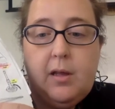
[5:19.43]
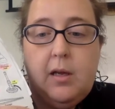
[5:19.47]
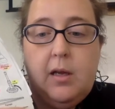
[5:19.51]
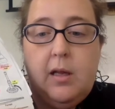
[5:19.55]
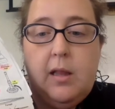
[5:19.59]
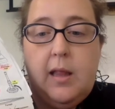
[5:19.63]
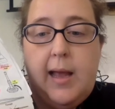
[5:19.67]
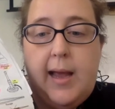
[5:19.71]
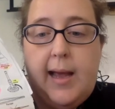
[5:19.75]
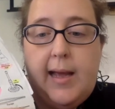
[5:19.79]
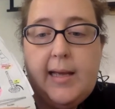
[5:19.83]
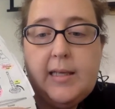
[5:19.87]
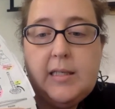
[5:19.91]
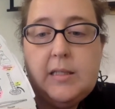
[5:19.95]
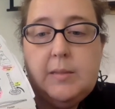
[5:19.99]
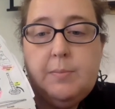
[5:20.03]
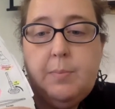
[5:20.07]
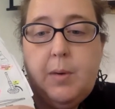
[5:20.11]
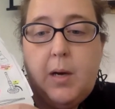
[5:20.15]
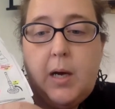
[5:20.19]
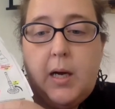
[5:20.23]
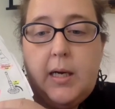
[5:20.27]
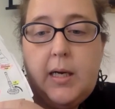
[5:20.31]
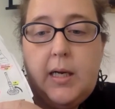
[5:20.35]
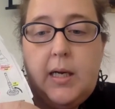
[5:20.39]
glass
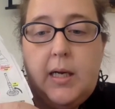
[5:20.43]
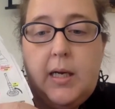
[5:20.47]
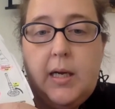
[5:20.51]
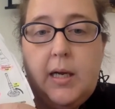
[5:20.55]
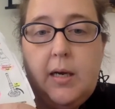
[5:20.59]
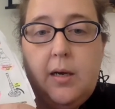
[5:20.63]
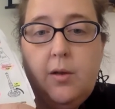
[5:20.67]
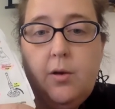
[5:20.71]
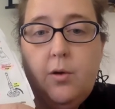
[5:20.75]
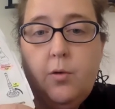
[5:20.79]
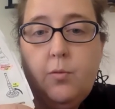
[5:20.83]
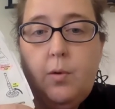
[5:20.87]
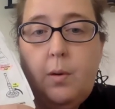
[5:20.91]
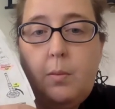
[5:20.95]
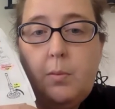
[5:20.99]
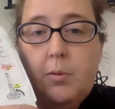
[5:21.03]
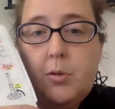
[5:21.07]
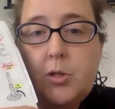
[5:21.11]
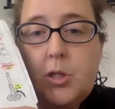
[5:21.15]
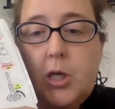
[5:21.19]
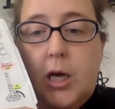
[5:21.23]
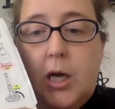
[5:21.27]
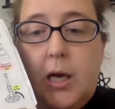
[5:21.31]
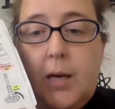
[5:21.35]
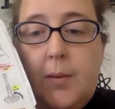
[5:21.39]
body and a little rubber
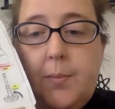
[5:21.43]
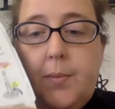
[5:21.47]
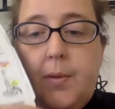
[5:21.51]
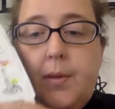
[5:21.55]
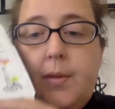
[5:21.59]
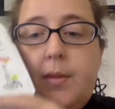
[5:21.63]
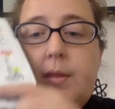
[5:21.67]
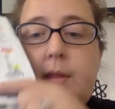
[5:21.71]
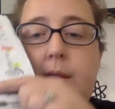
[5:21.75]
top.